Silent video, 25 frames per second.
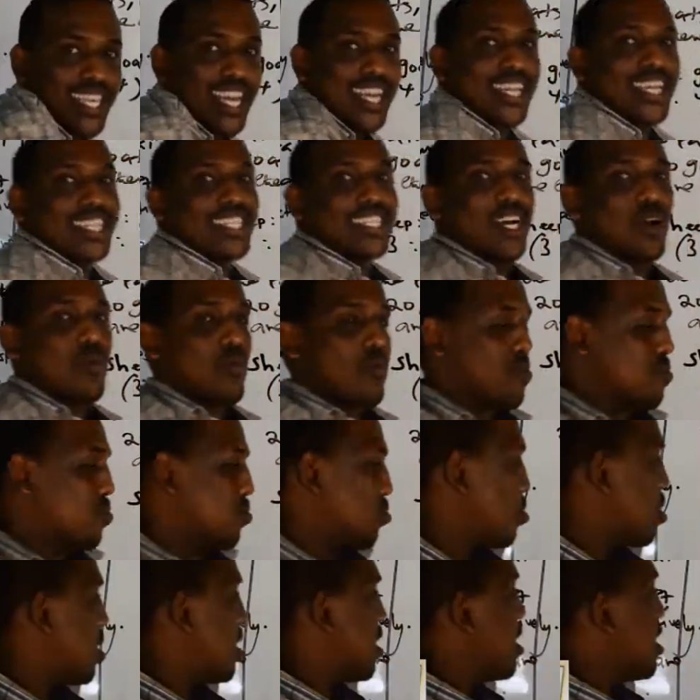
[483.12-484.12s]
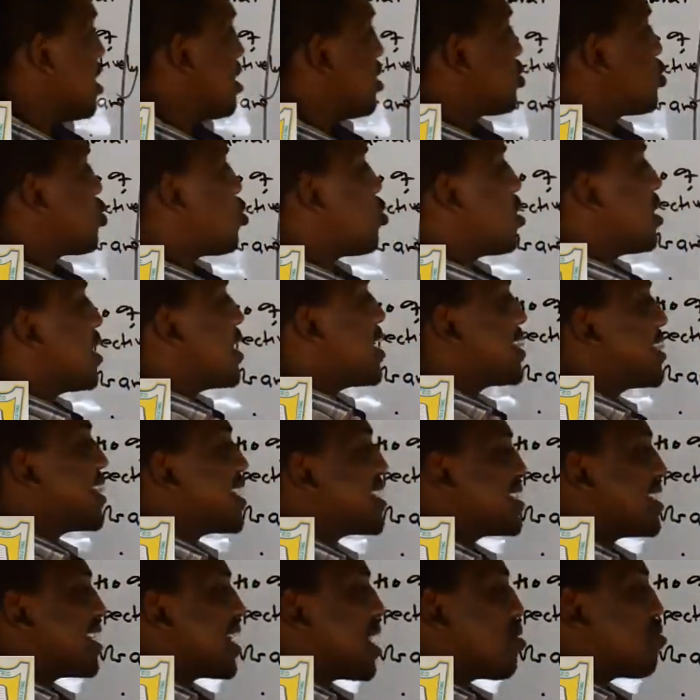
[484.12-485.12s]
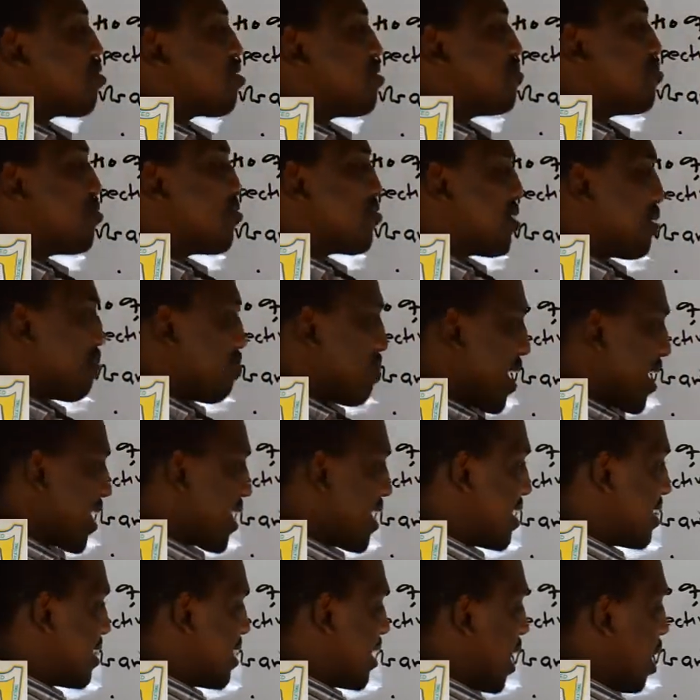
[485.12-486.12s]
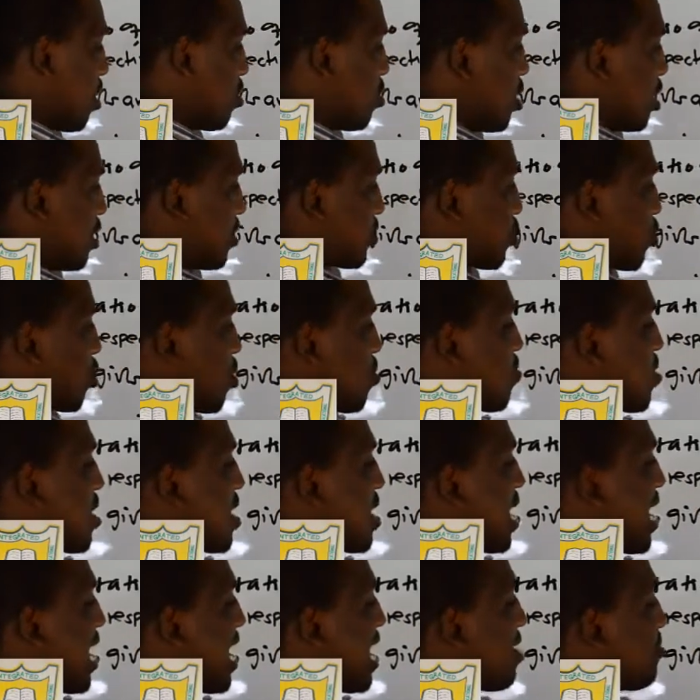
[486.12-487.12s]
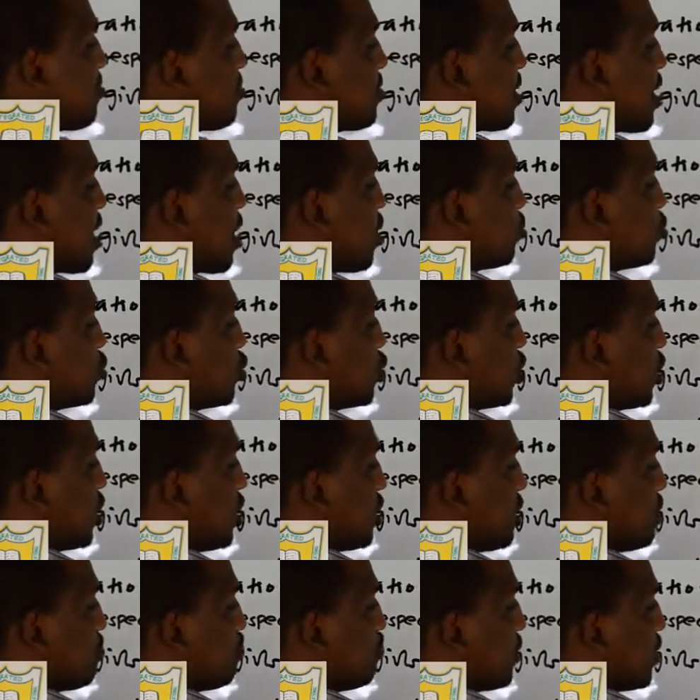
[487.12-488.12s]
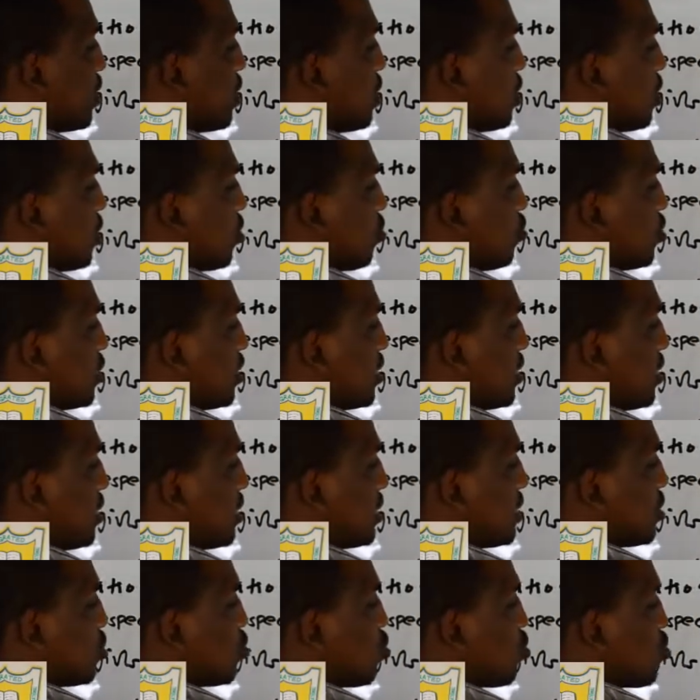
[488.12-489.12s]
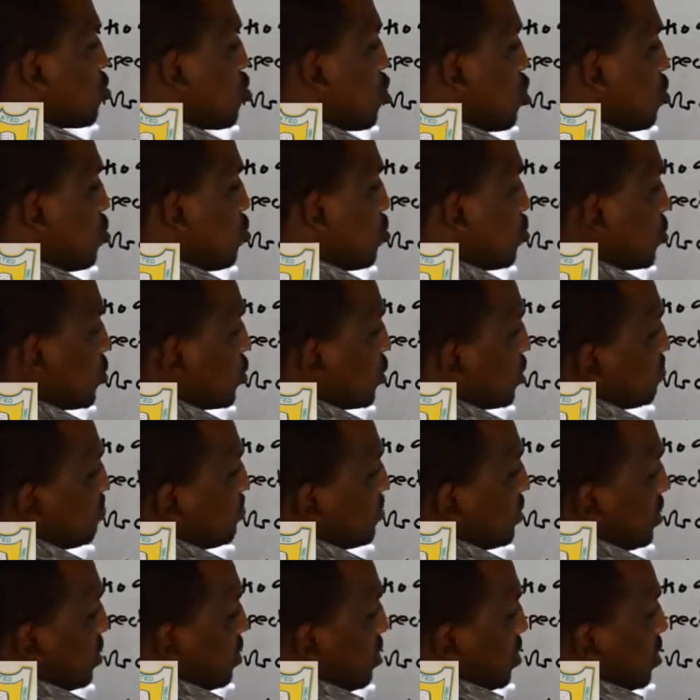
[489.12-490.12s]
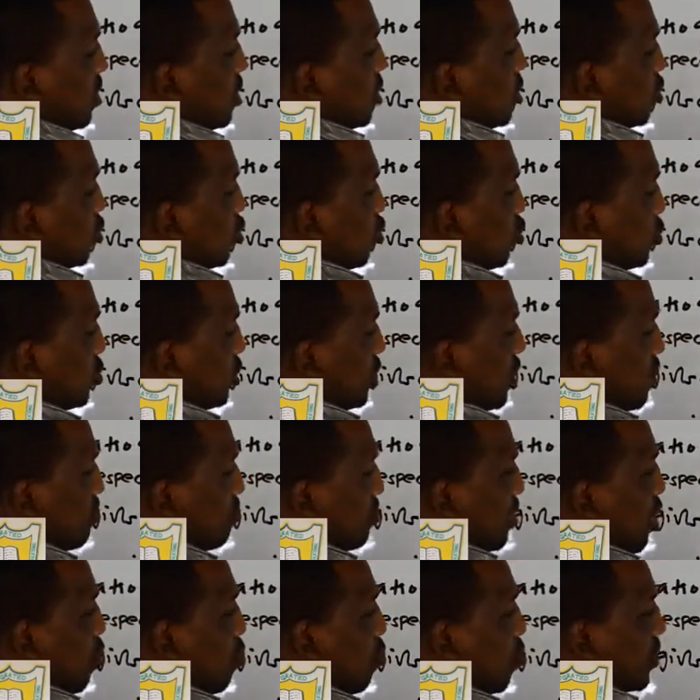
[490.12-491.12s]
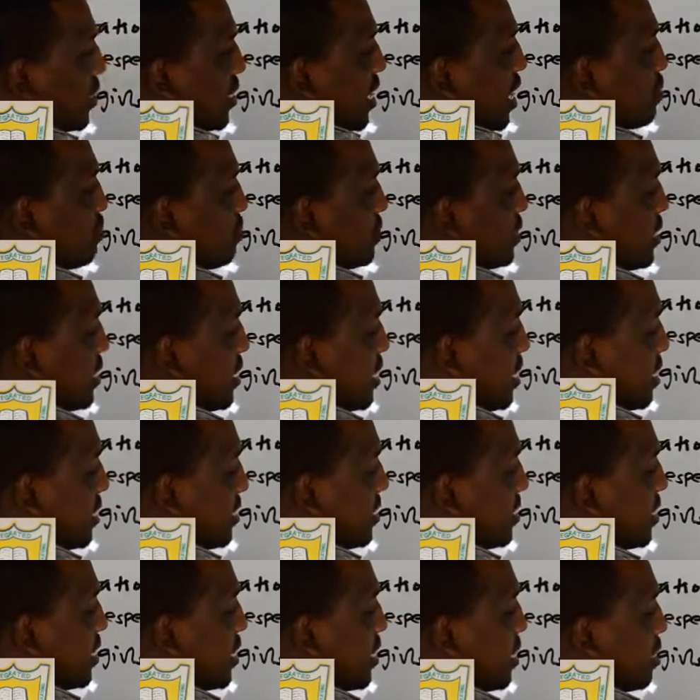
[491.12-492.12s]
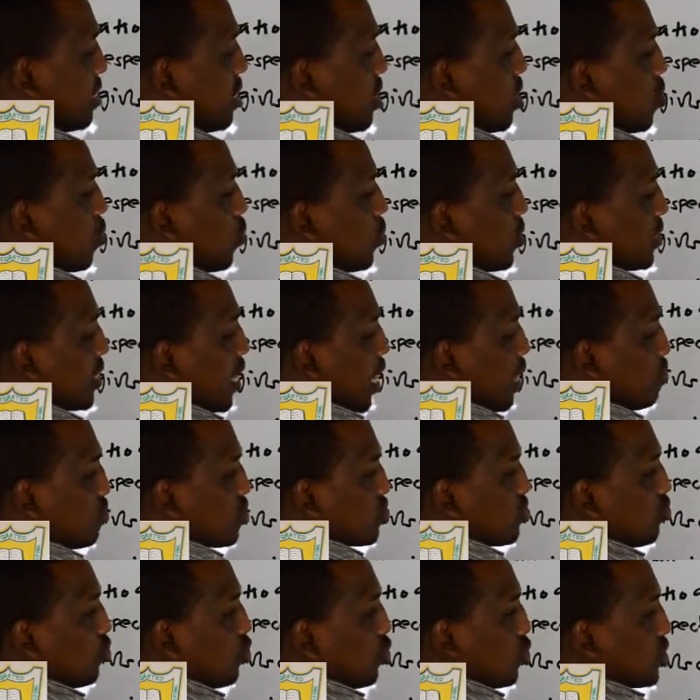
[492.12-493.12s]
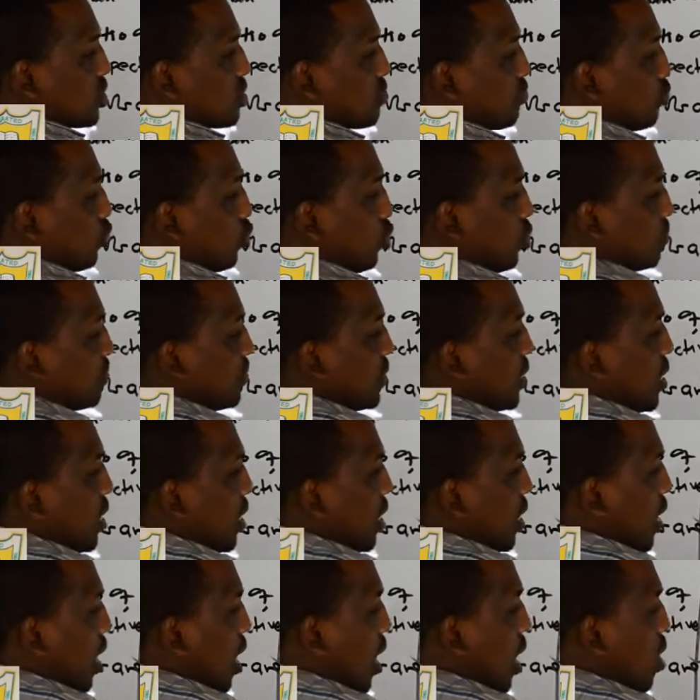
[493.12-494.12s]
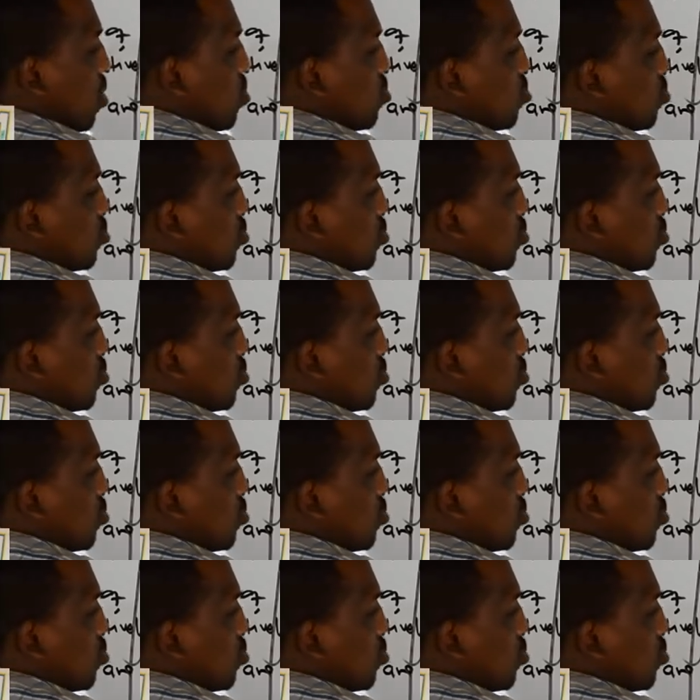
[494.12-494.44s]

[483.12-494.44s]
That's how we do. So let us now remove the bracket now. So we have now sheep, which is to goats. So sheep now, 1 times 3 is 3. 1 times 4 is 4. Cow